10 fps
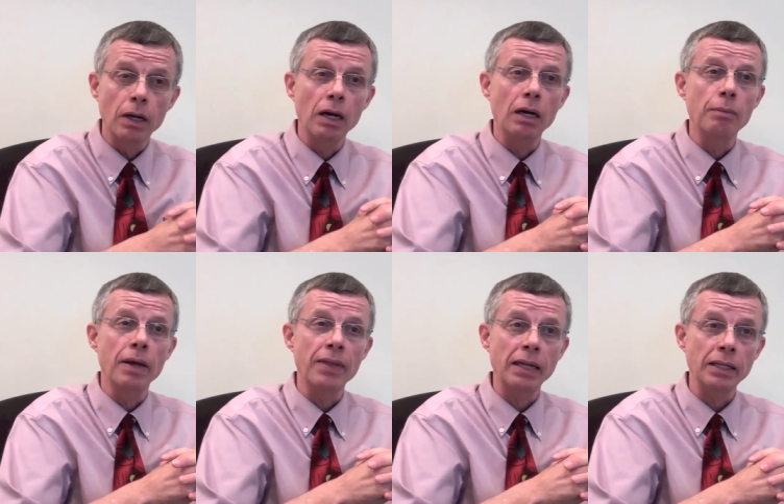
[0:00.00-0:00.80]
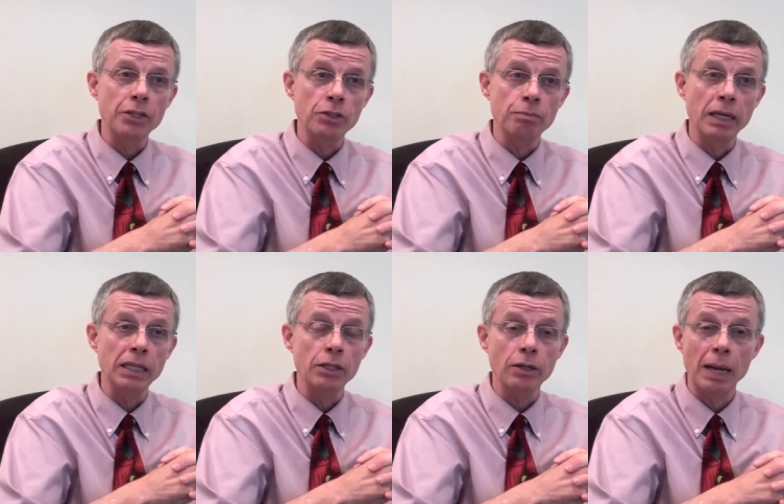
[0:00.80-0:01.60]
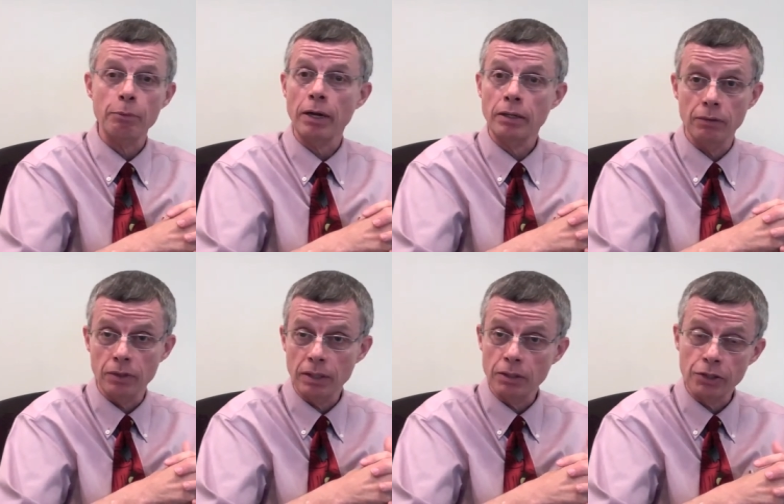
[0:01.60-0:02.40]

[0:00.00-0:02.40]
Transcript: Uh, and that leads to, mainly to hyperactivity.